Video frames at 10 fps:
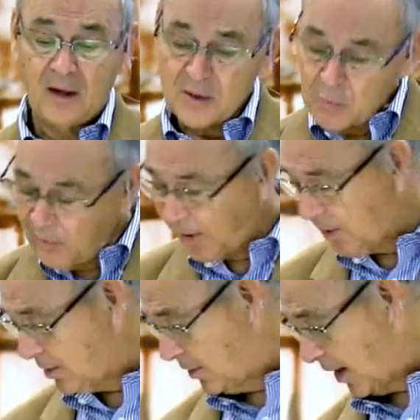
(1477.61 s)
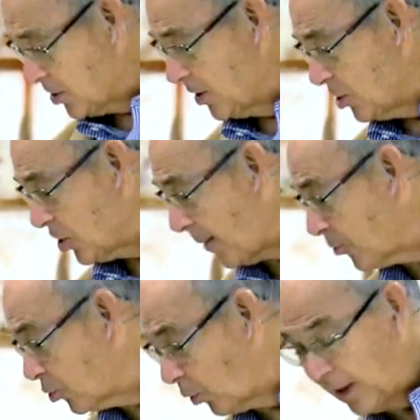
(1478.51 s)
Let's move on to Exodus
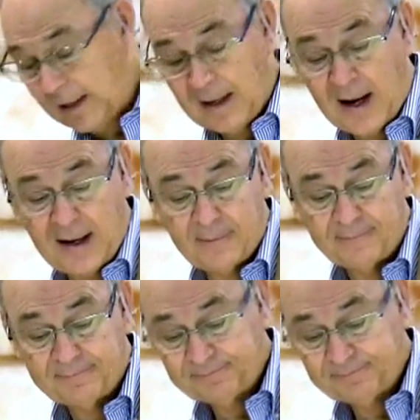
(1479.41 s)
chapter 29.